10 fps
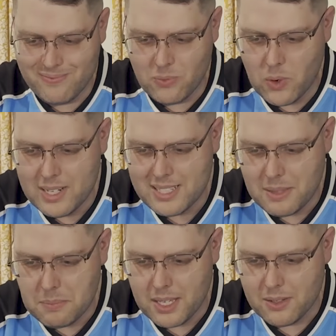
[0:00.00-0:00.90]
what does
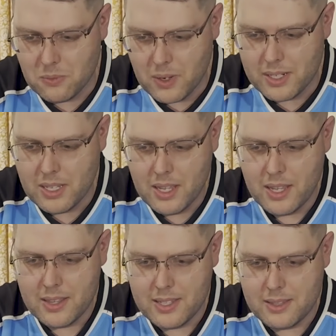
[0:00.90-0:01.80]
that mean, right?
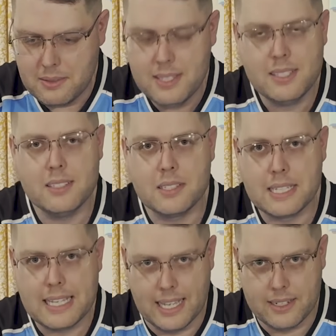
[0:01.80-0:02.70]
This is a
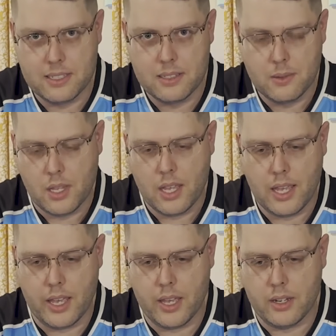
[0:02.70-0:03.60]
kit.
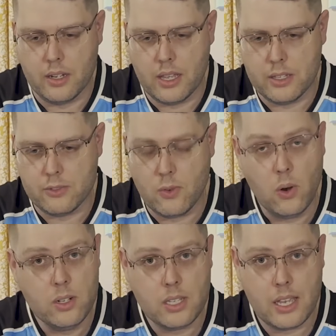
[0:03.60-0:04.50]
And as
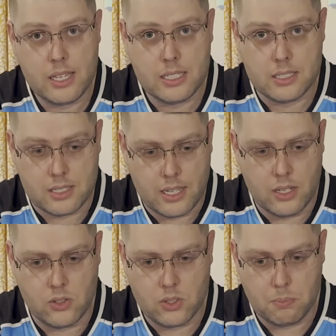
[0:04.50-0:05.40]
far as I can
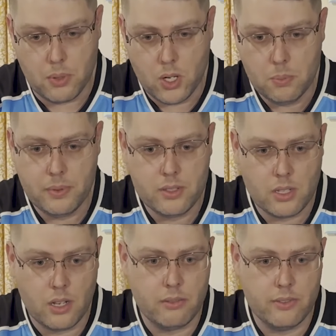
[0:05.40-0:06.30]
tell, the purpose
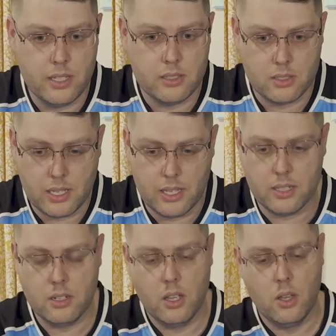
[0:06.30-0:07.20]
of this
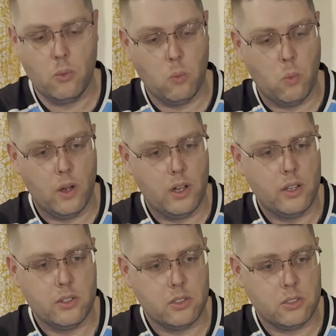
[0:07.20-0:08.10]
kit
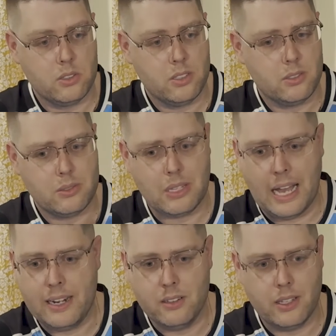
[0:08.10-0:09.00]
was just
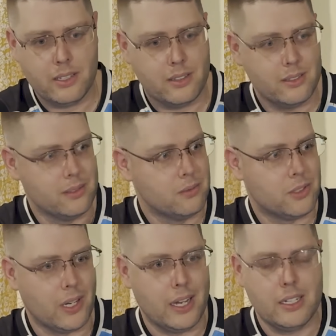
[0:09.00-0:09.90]
kind of like the
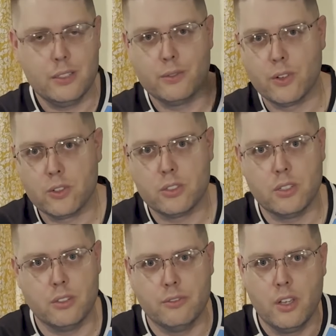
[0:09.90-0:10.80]
Chinese
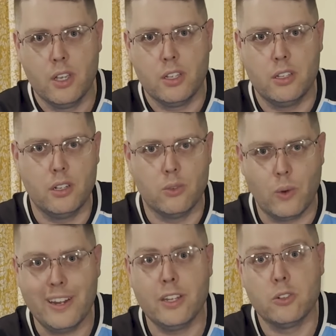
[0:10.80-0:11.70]
version of,
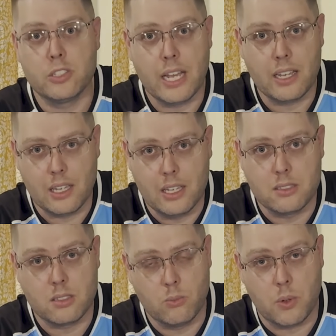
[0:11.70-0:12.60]
Radio Shack
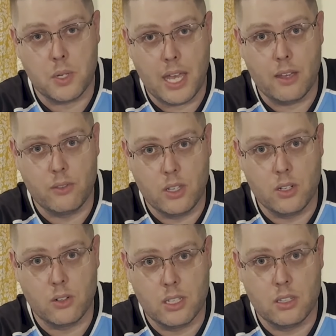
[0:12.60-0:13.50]
kits that we would have
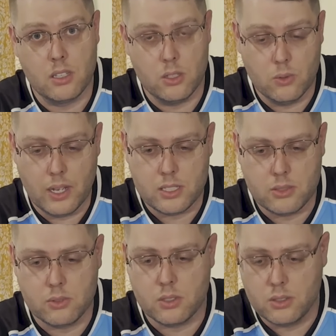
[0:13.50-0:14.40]
here in the US.
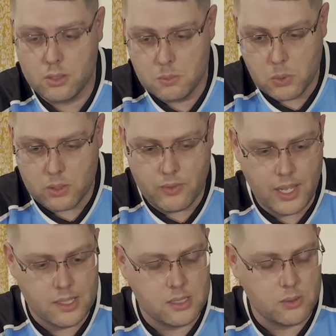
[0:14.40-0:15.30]
It was a little more
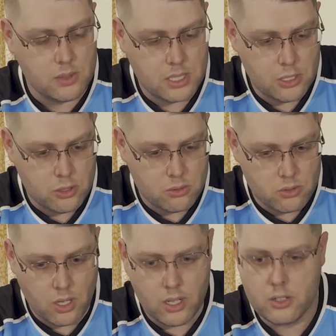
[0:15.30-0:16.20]
advanced. It would teach you
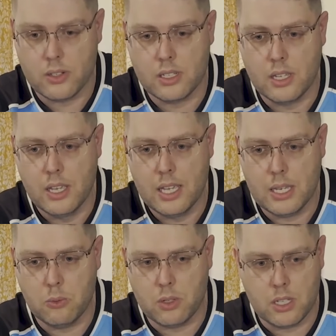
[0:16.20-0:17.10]
soldering.
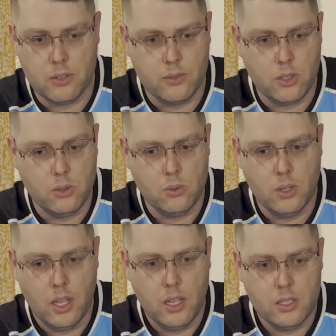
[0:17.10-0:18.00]
It would give
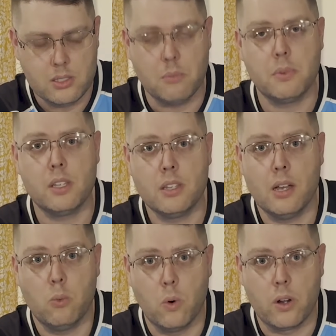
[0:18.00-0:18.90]
you something
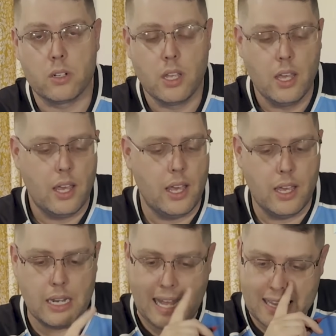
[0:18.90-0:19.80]
that worked.
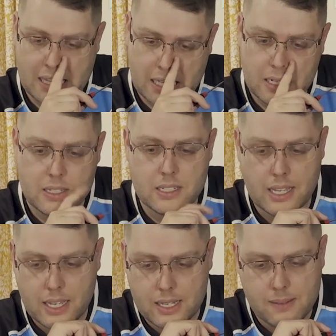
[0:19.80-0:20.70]
And at the end of the
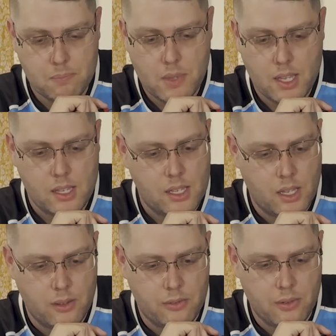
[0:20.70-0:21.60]
day,
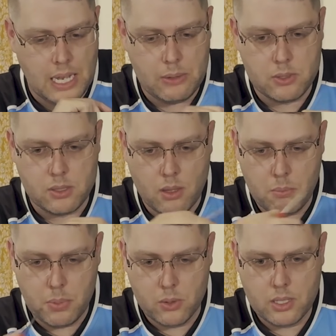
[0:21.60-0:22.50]
if I was
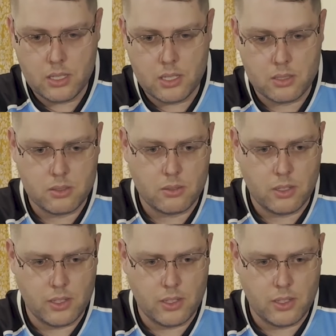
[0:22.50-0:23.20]
building this,